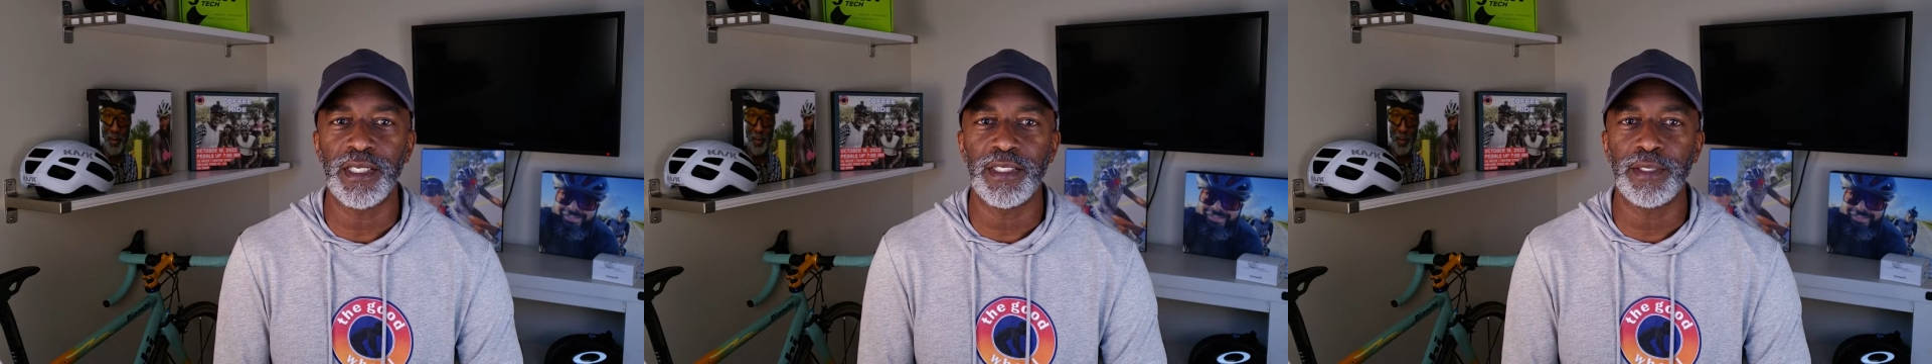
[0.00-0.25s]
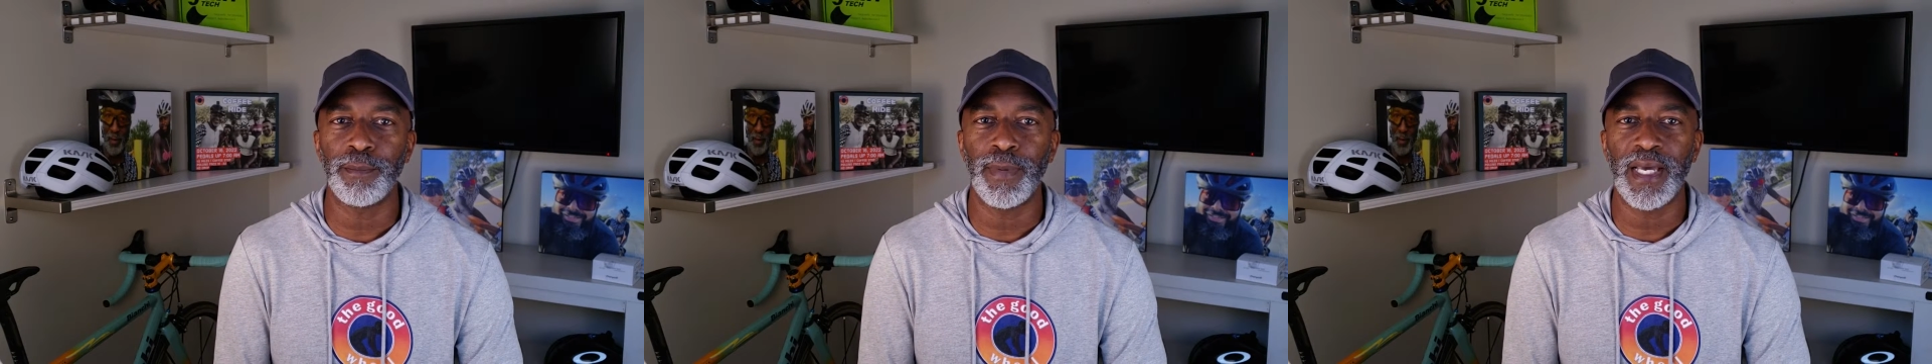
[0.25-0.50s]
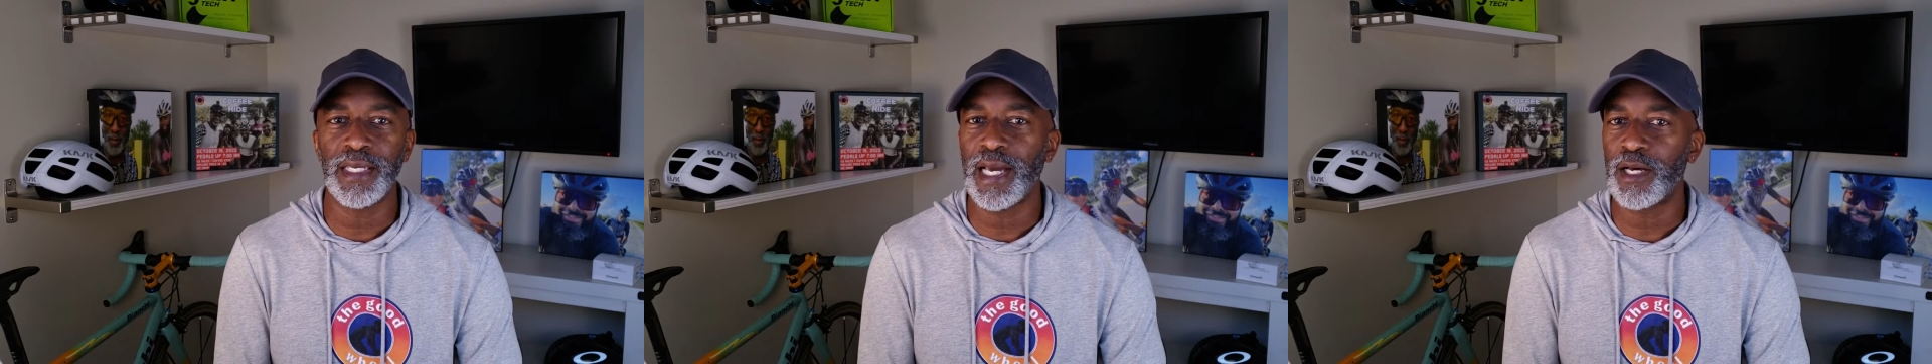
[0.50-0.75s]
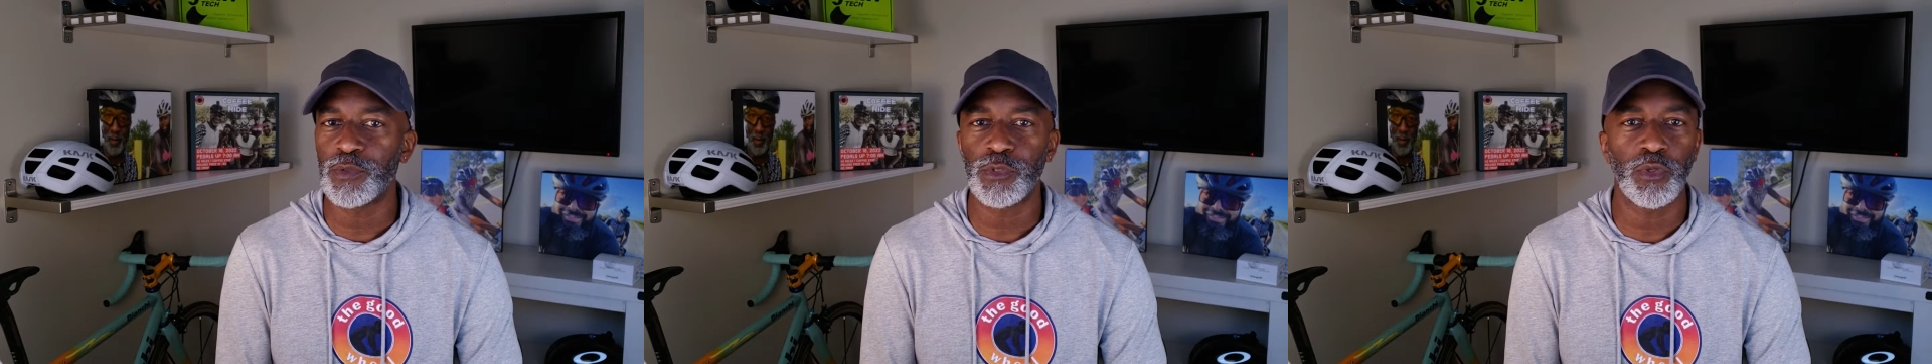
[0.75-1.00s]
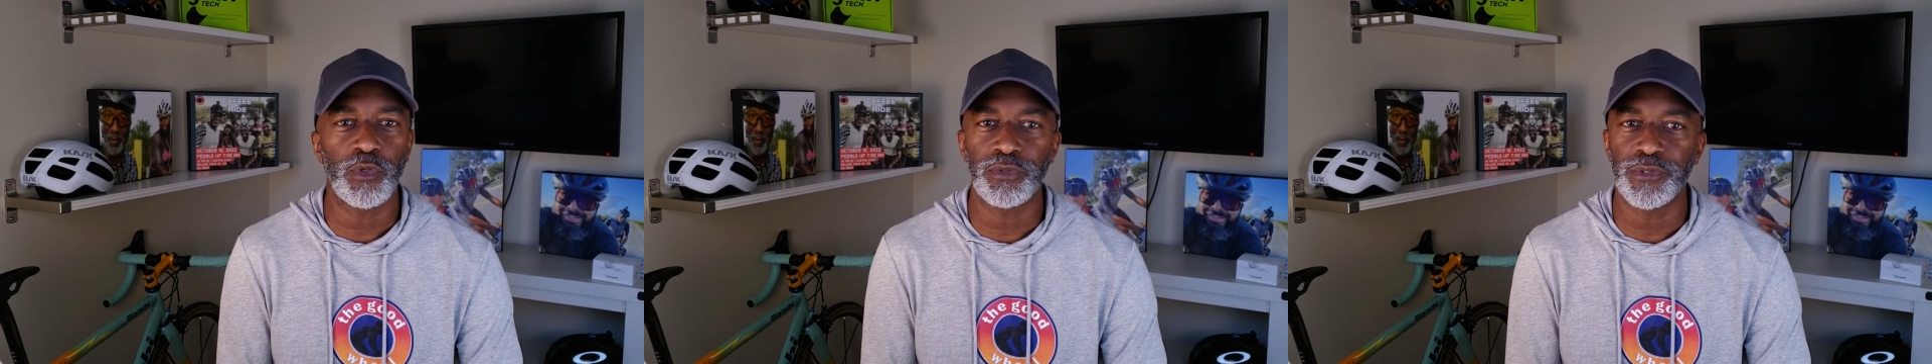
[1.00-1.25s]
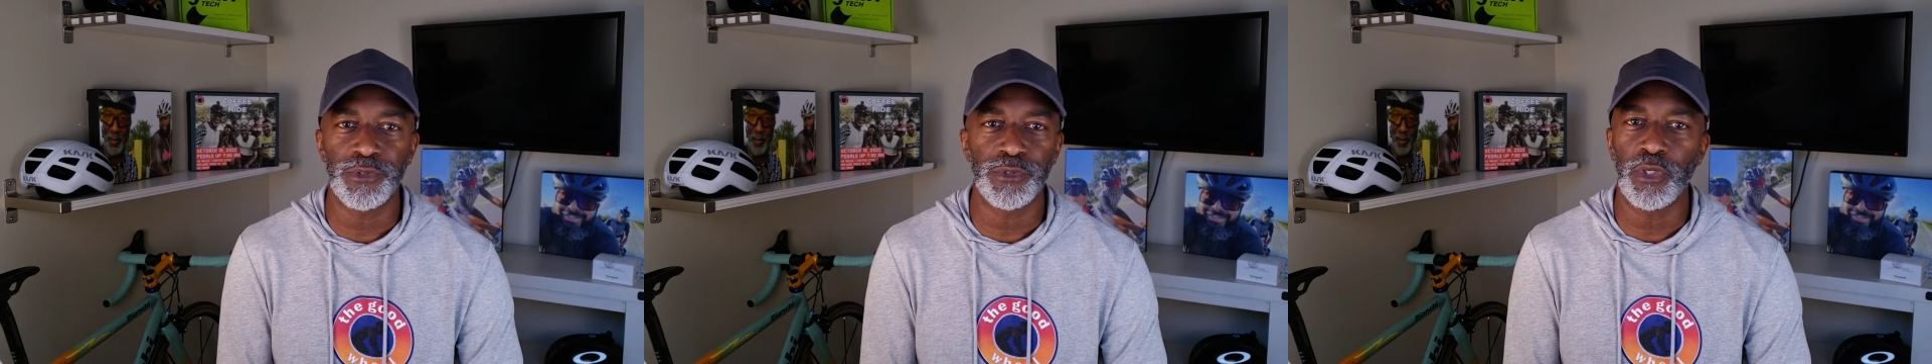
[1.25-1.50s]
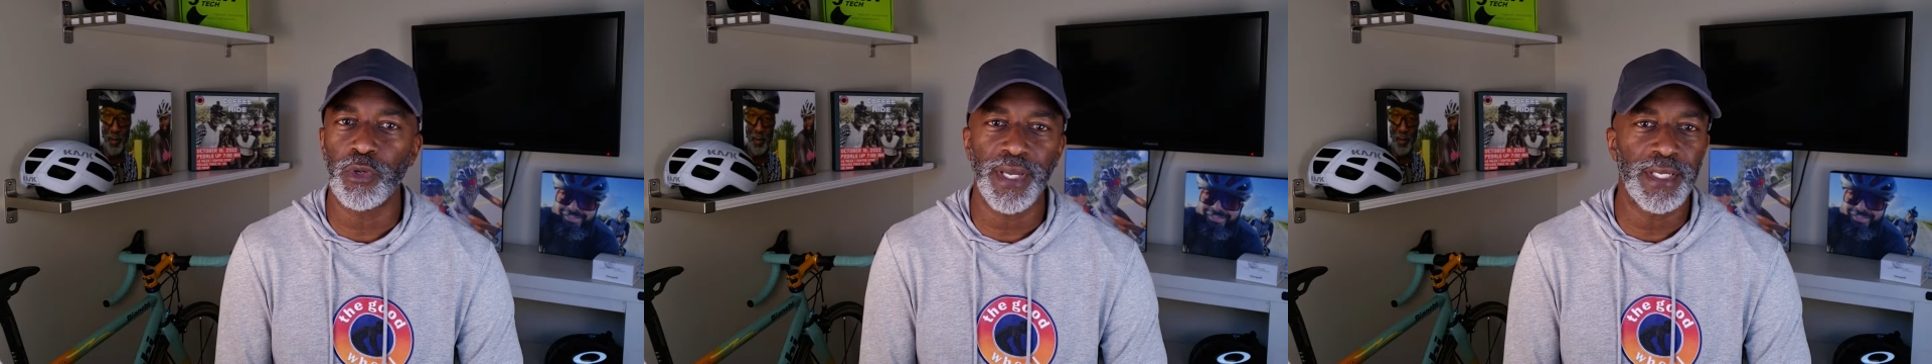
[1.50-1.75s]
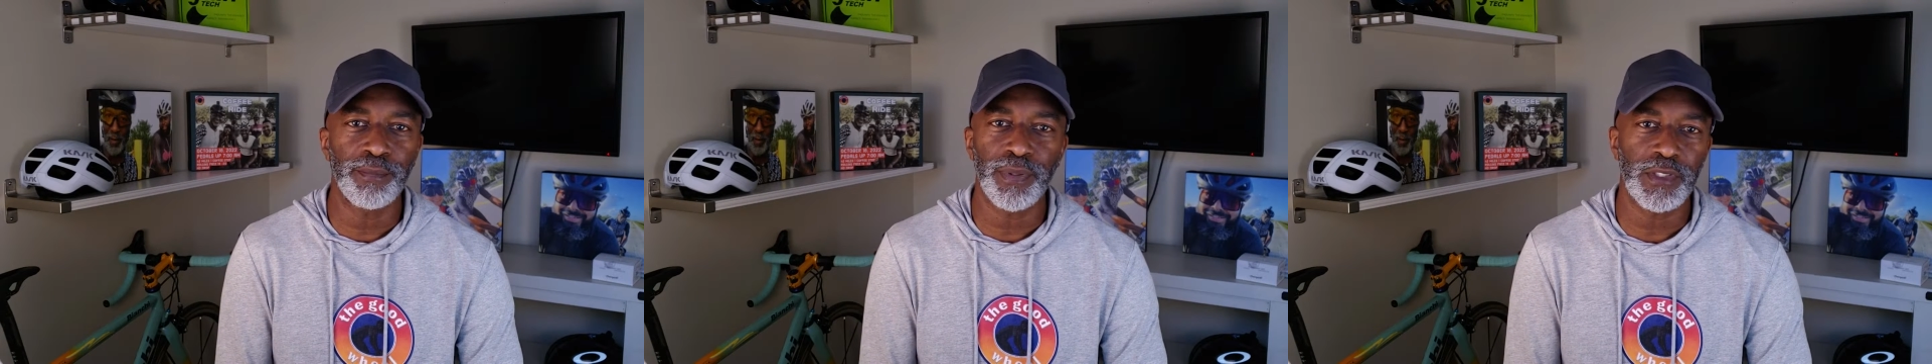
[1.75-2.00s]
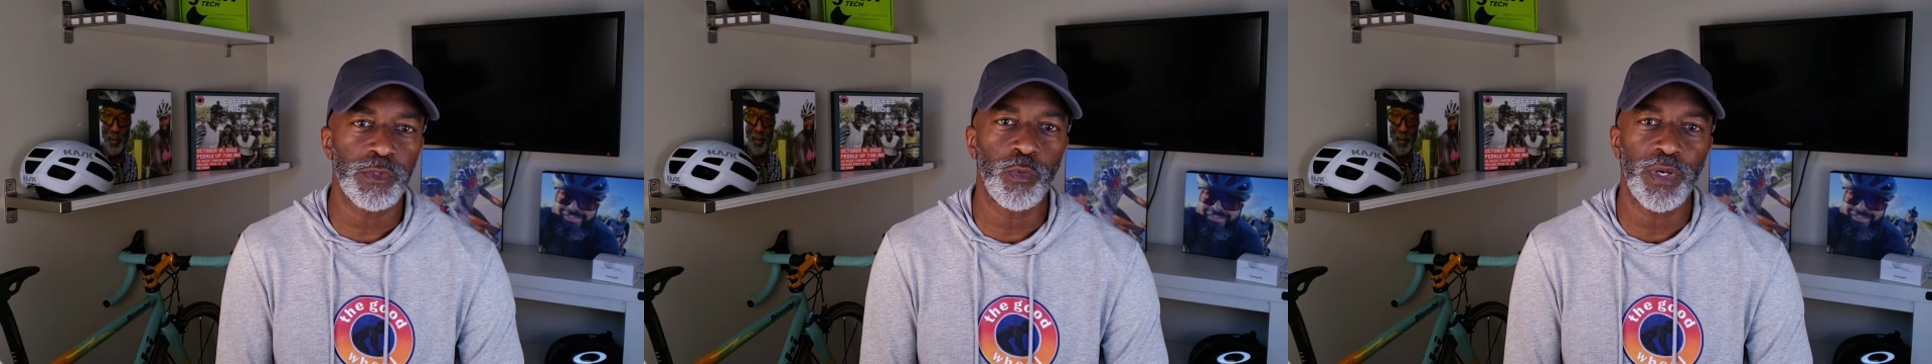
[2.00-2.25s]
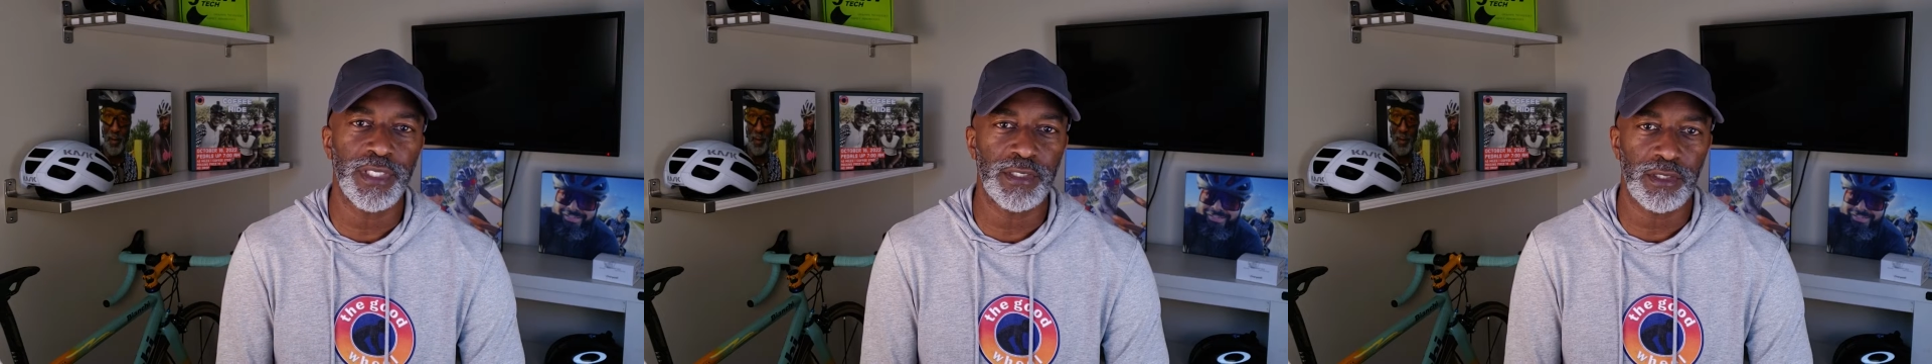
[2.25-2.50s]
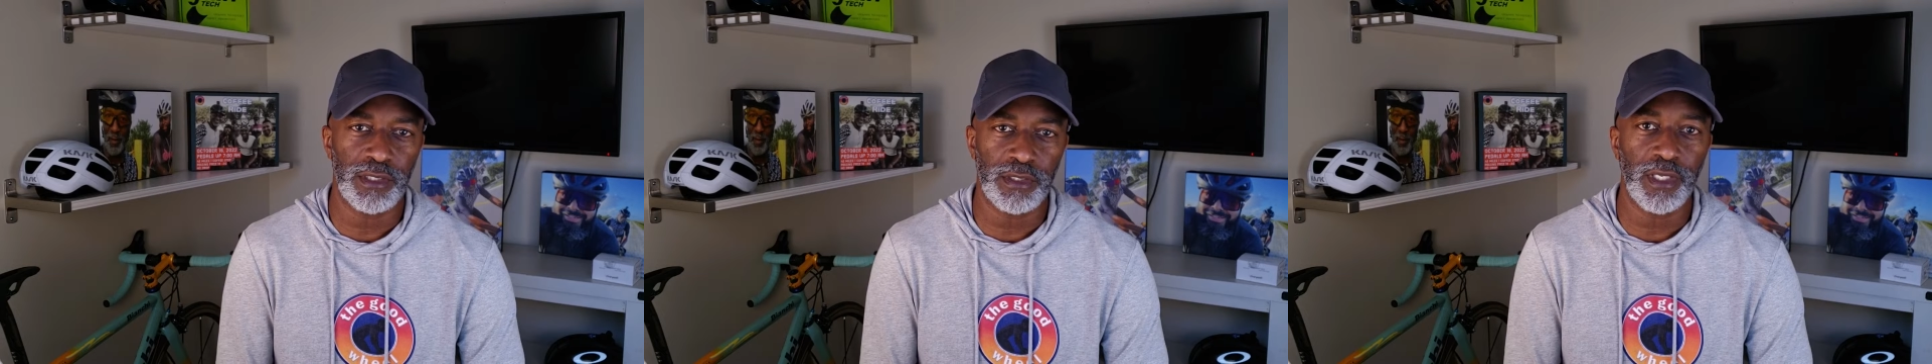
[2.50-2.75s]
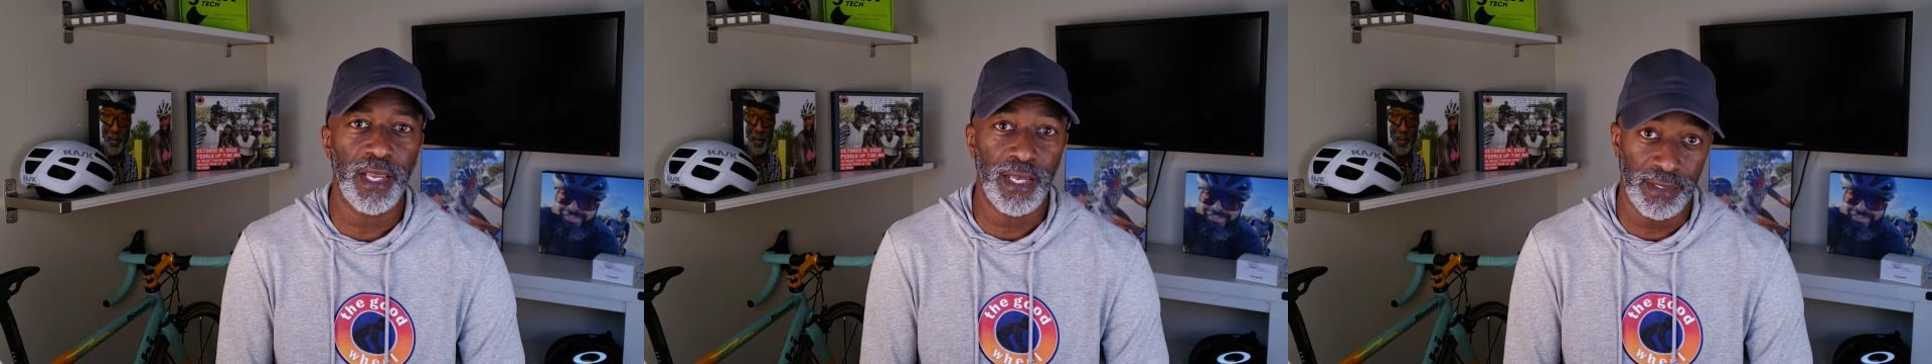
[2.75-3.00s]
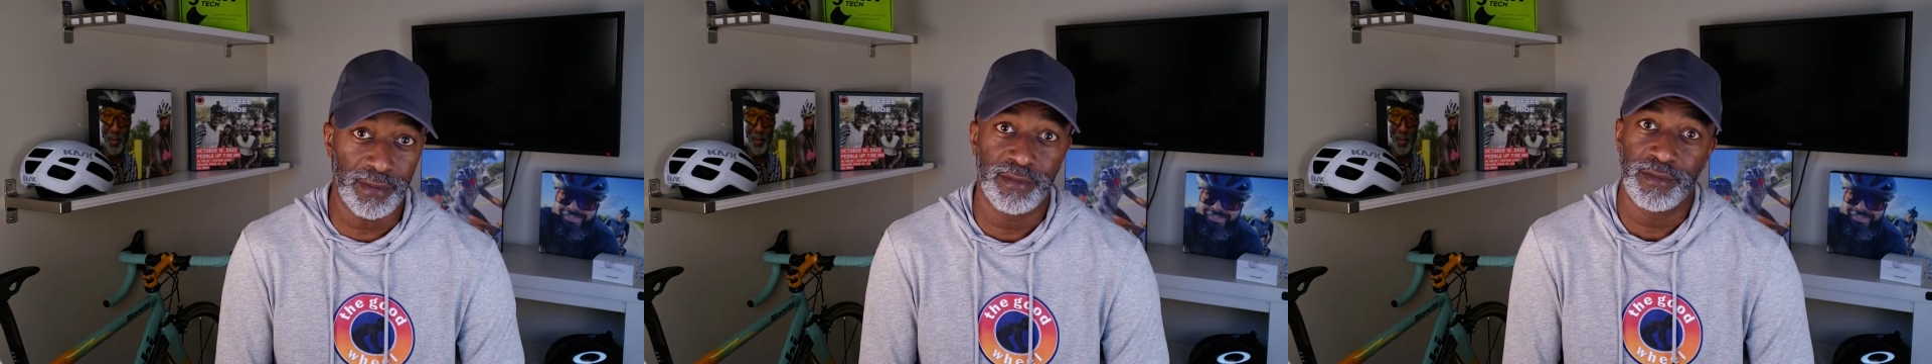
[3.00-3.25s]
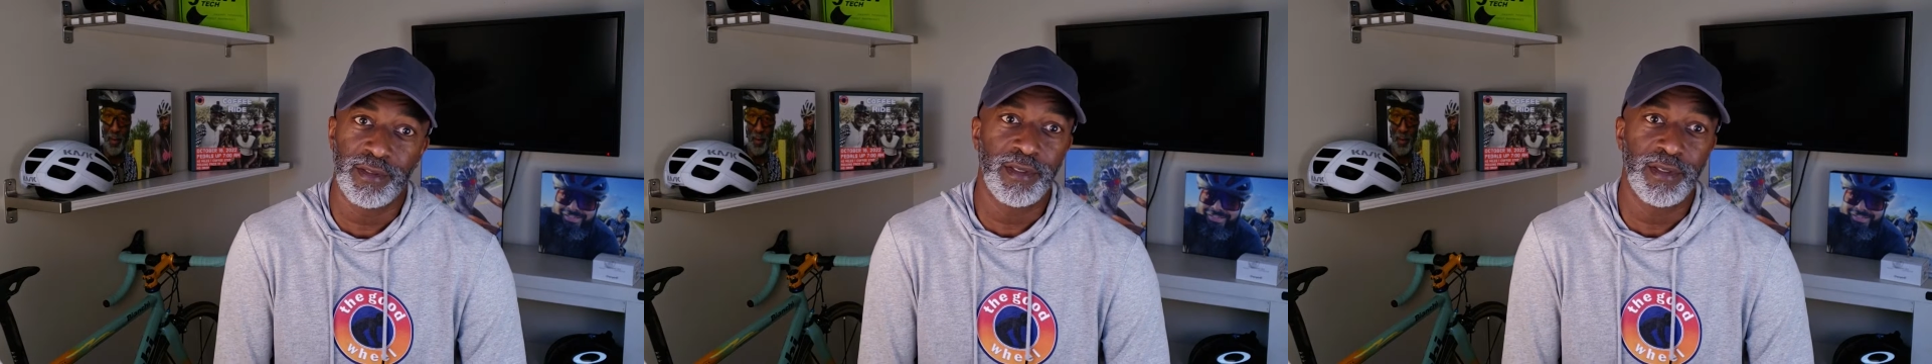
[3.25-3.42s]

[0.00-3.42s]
And in my household, there's no N+1, it's just N.